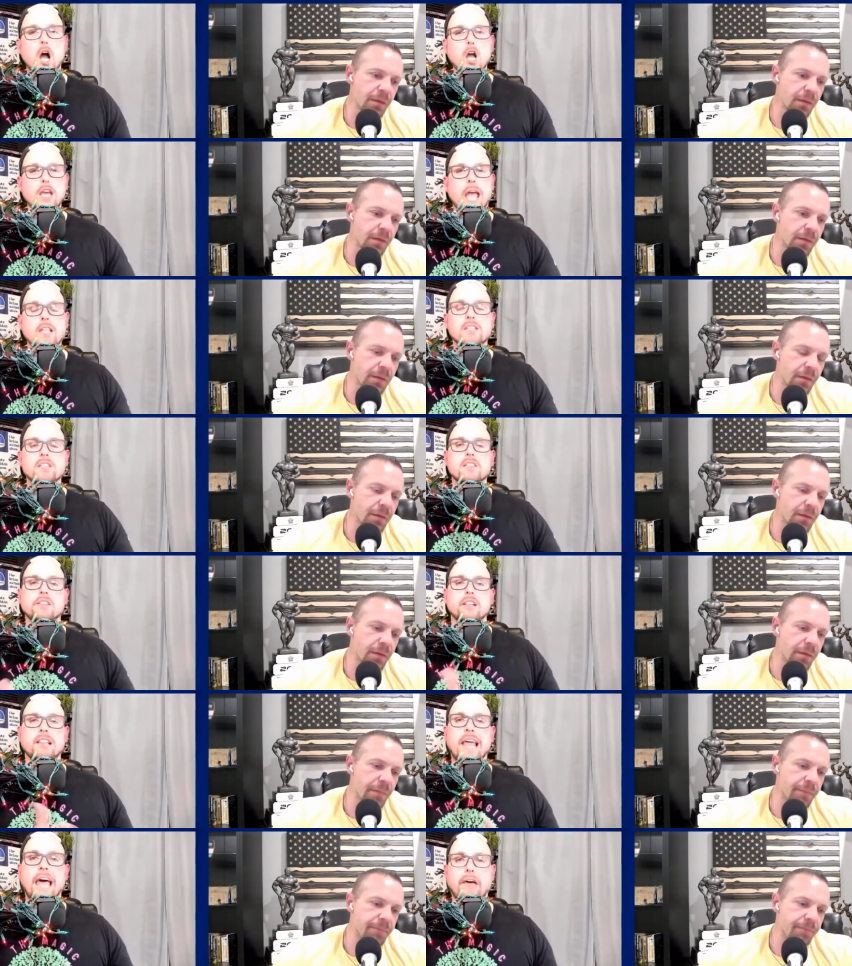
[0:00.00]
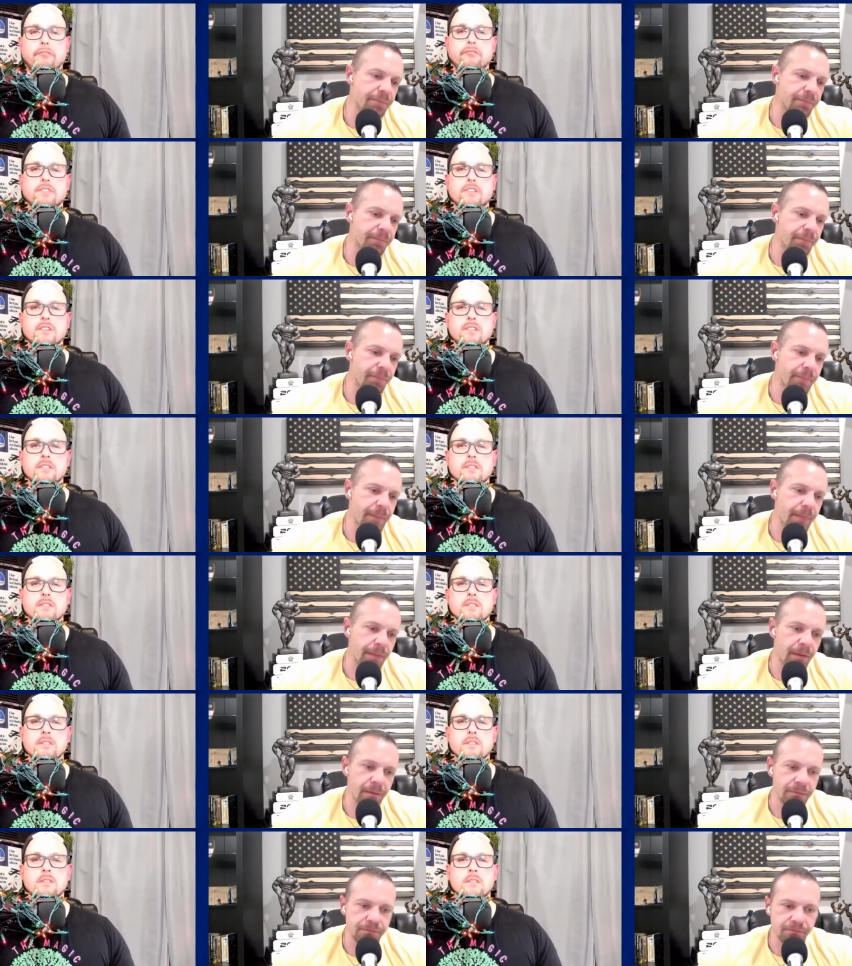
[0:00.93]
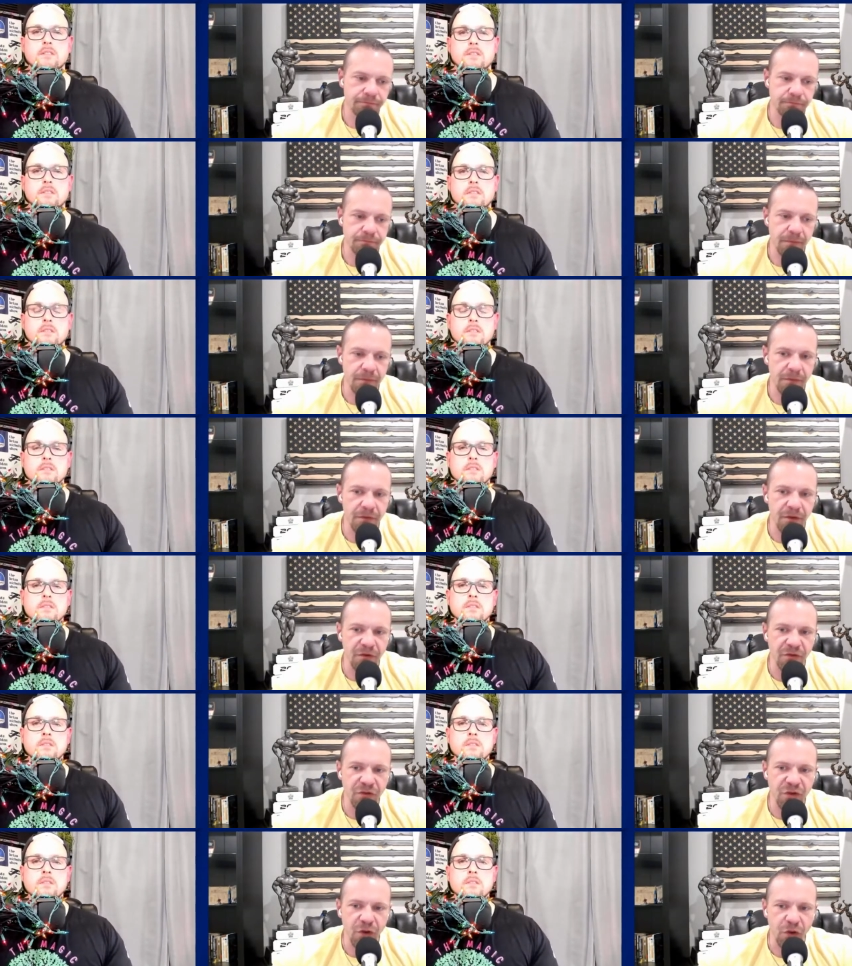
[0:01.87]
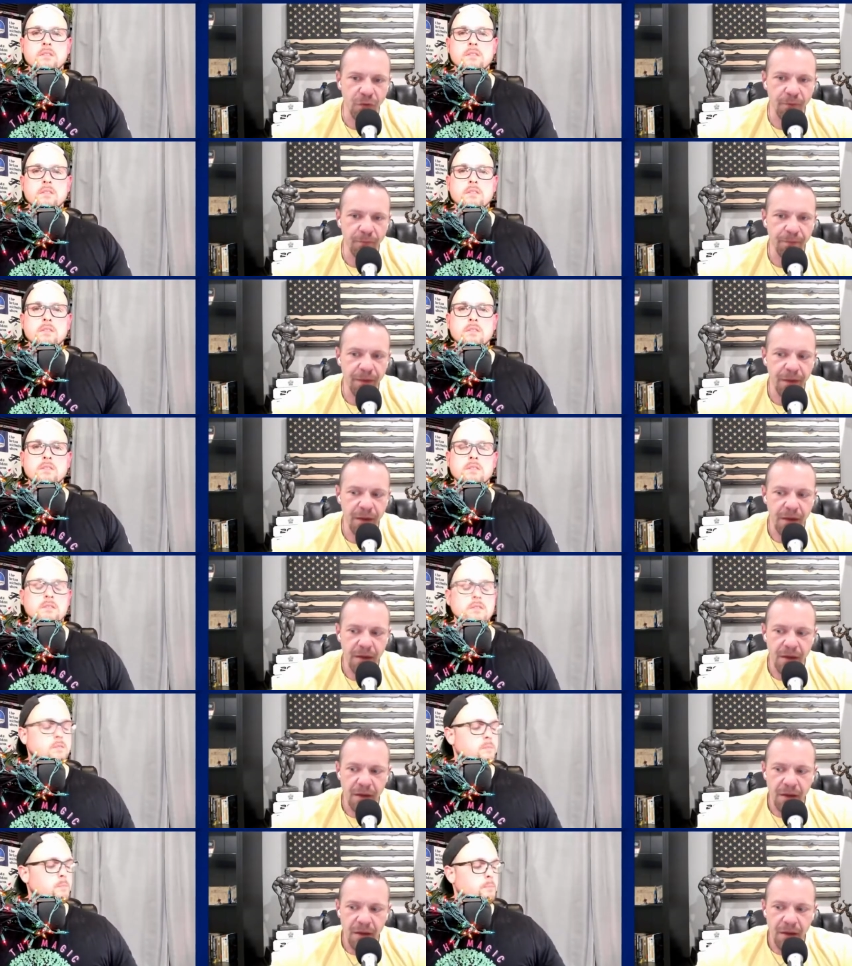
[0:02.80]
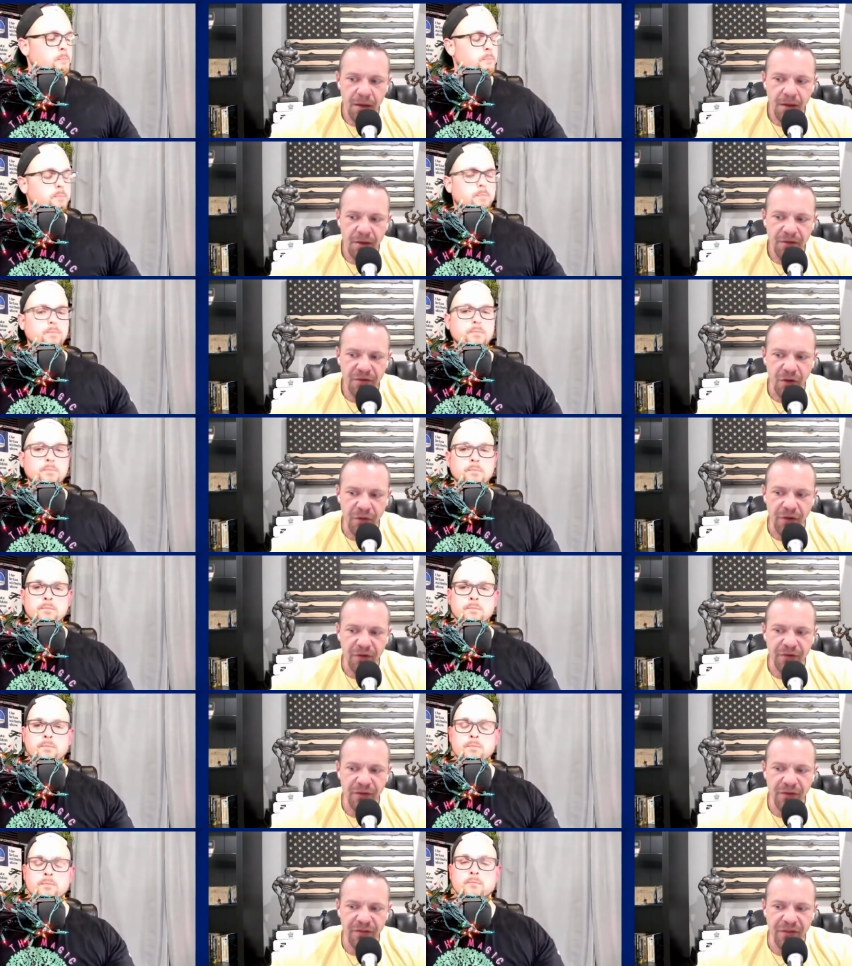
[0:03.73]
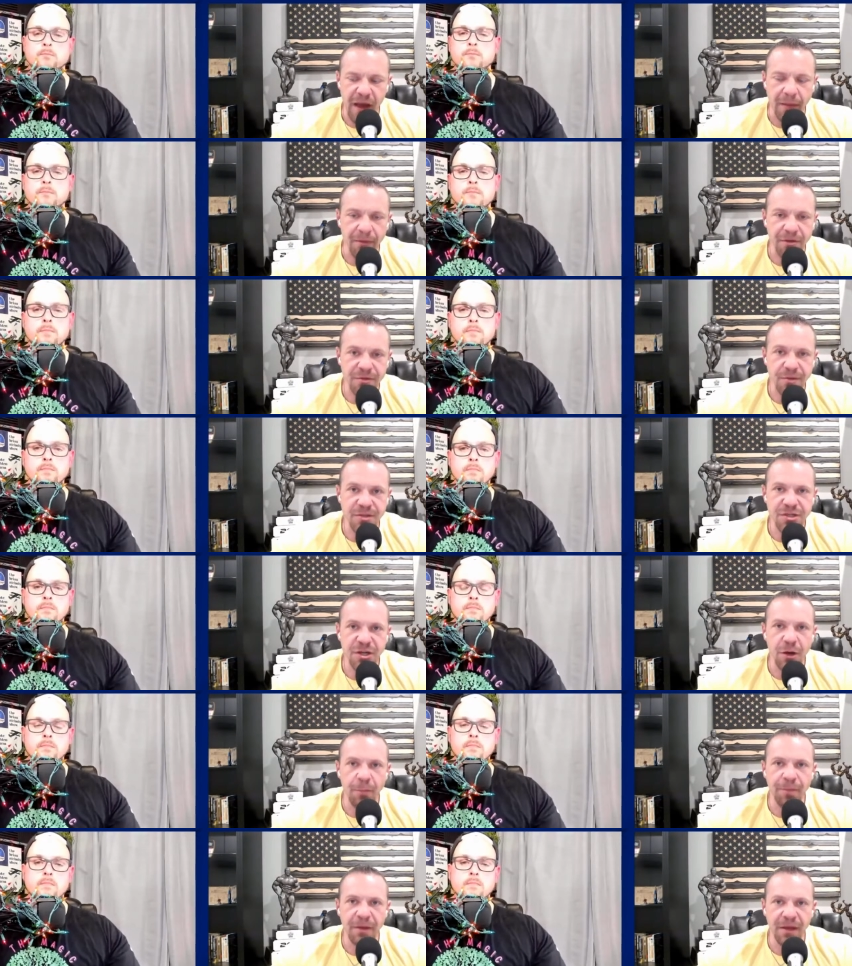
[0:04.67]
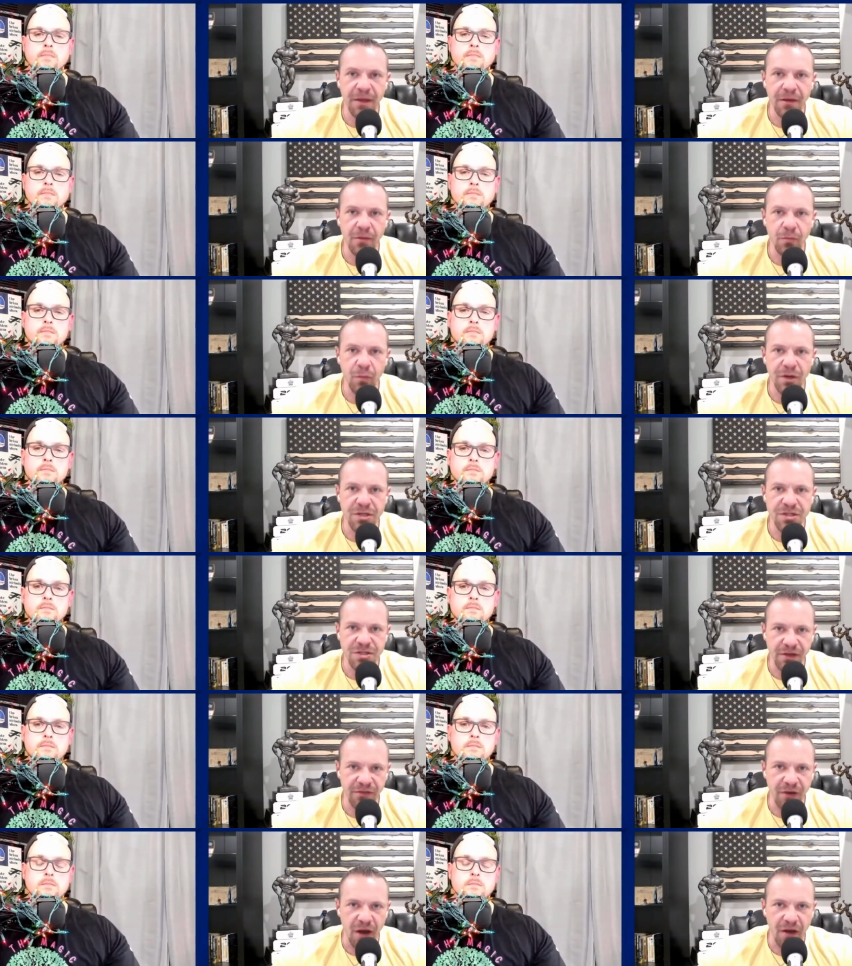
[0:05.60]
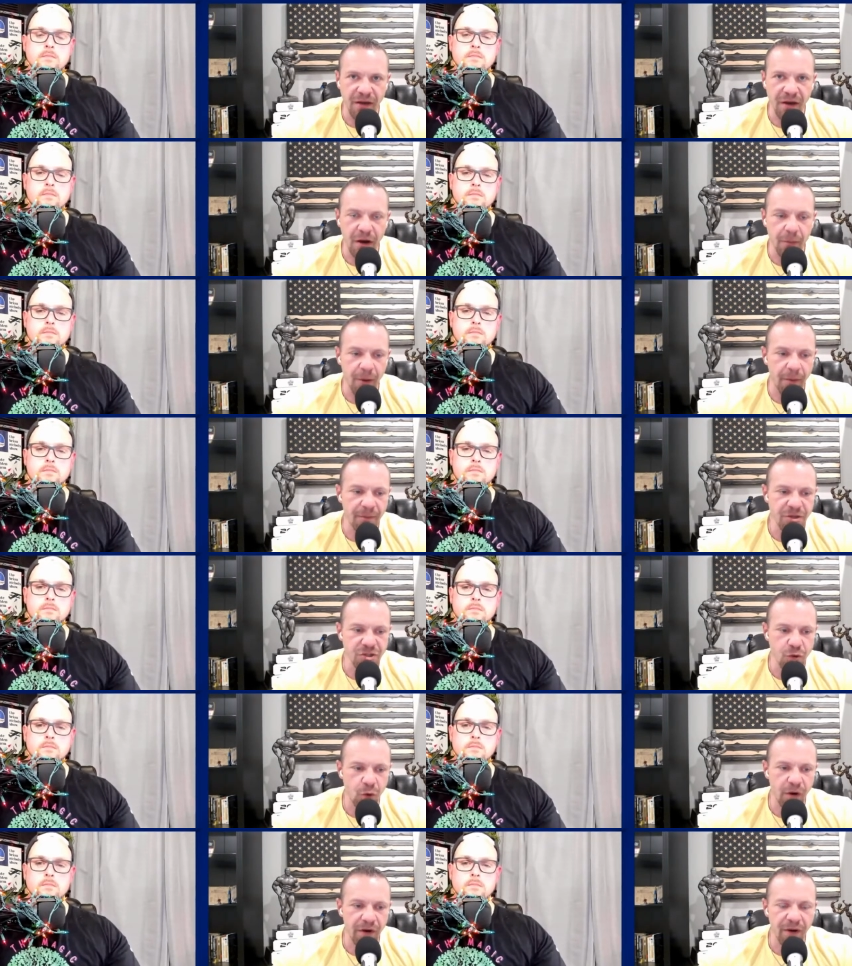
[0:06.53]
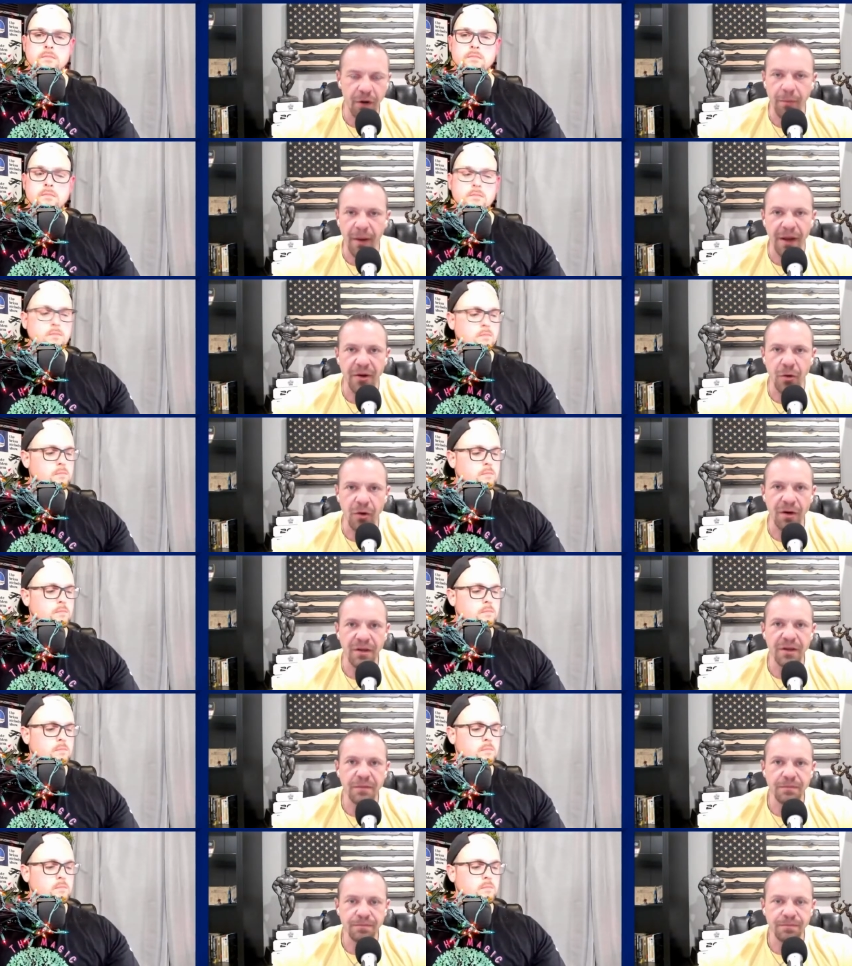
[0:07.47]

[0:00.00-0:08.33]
Speaker 1: against the left?
Speaker 2: There's two. So there's the establishment GOP, which does not care about majority or minority.